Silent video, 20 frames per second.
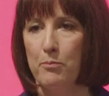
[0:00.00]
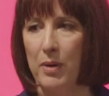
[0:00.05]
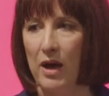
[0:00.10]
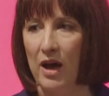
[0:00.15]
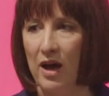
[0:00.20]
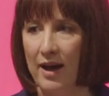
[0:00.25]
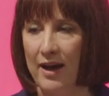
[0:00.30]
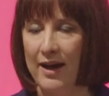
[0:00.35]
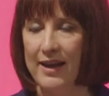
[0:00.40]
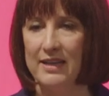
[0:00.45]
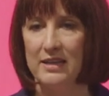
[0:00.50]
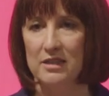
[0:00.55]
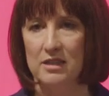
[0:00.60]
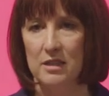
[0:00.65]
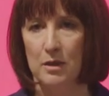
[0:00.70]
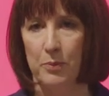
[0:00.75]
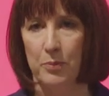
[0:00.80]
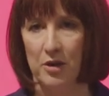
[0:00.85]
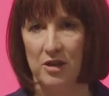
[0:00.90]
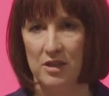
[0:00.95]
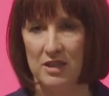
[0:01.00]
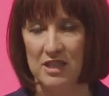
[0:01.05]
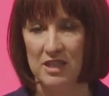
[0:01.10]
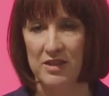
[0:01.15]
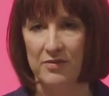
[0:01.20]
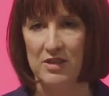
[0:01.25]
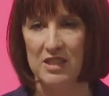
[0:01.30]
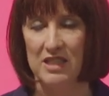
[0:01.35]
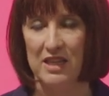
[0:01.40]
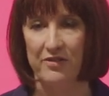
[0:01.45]
behind the
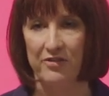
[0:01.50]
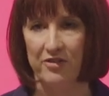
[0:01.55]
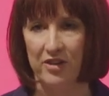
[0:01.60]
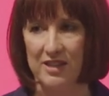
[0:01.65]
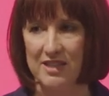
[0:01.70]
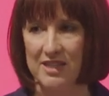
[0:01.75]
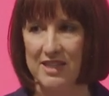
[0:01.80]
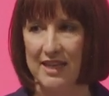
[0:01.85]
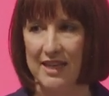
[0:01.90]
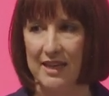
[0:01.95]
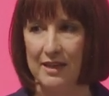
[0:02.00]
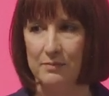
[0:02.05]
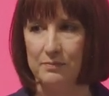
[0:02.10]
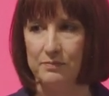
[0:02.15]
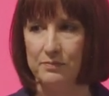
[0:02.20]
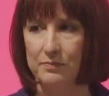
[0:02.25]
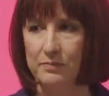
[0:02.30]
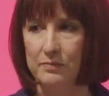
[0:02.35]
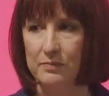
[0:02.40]
productivity frontier.